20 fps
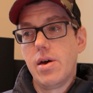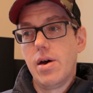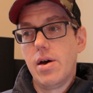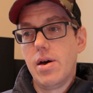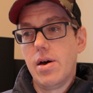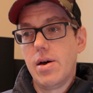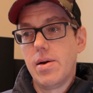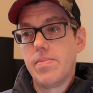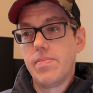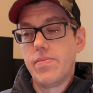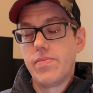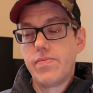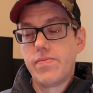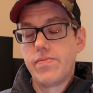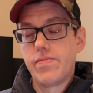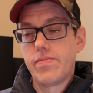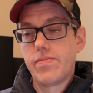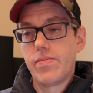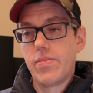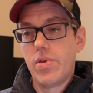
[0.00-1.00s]

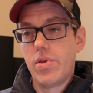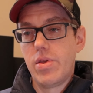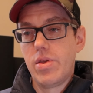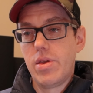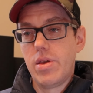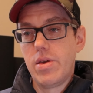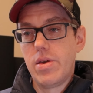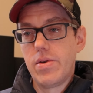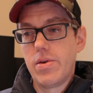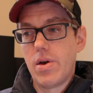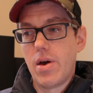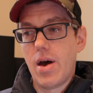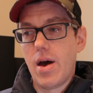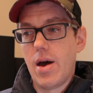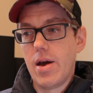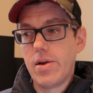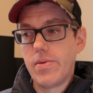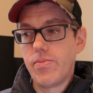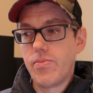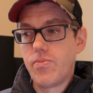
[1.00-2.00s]

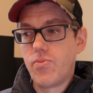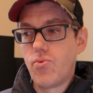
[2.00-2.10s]
I